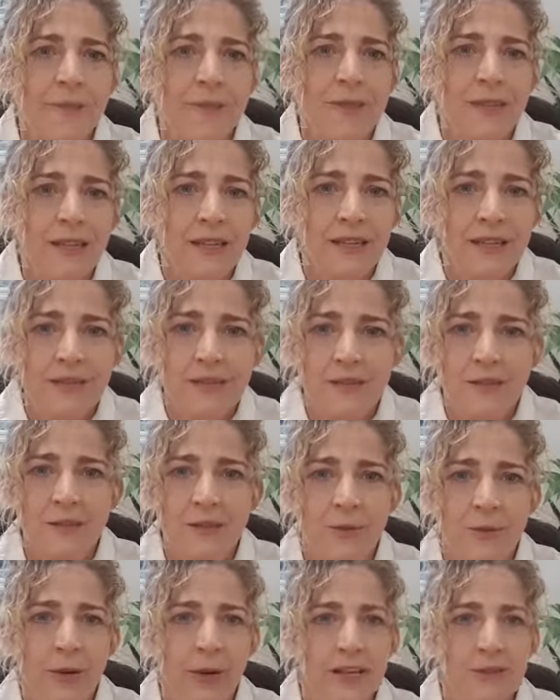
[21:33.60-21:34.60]
that doesn't
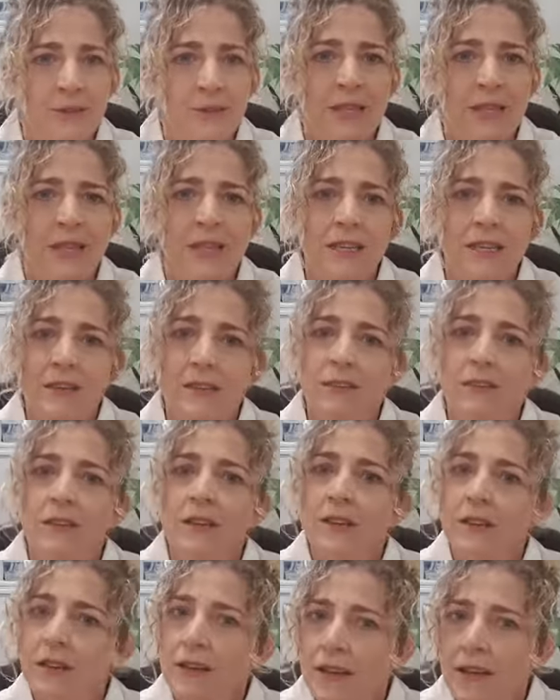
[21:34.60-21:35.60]
surprise me that you
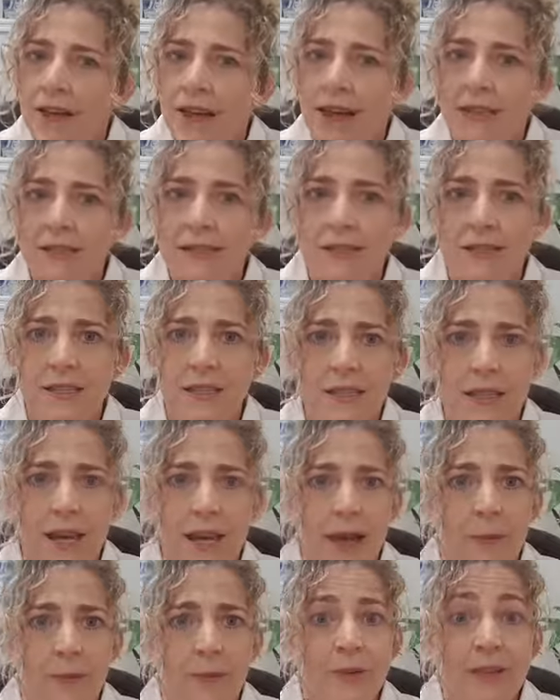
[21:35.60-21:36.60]
had
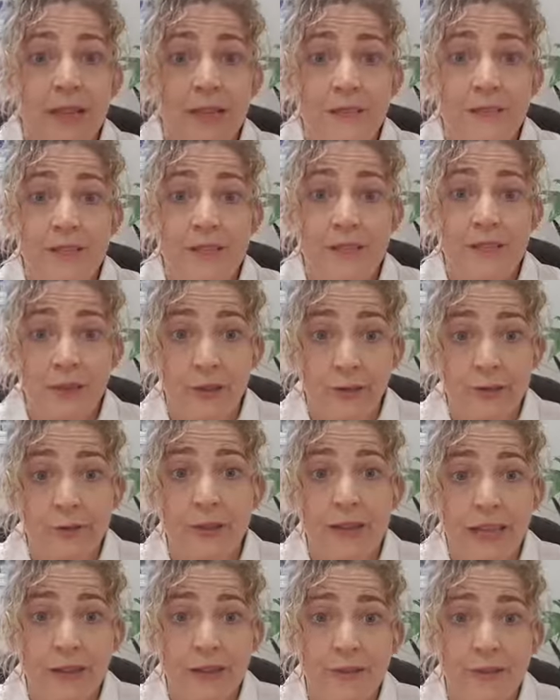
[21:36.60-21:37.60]
to
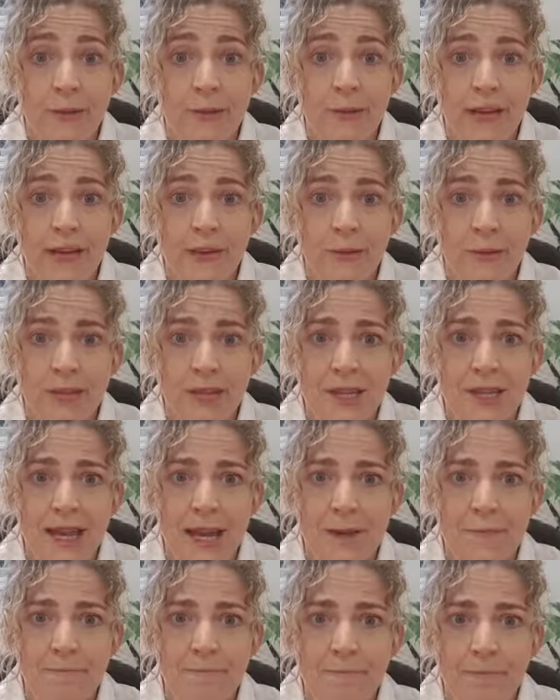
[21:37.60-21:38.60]
relieve your bladder with
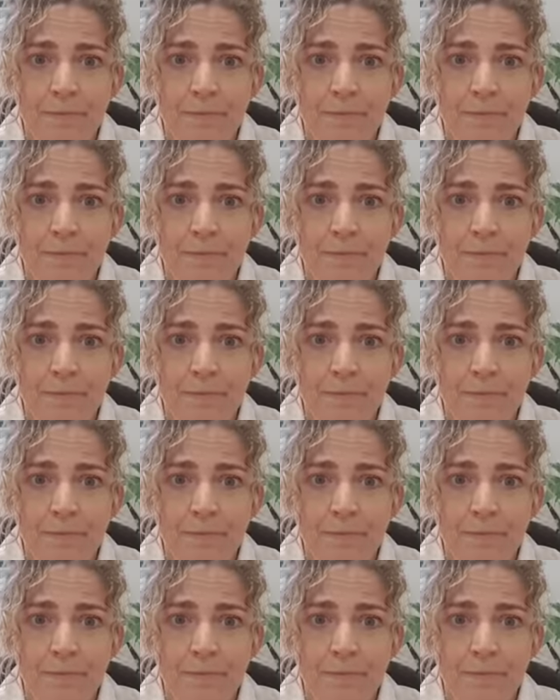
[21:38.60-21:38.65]
that.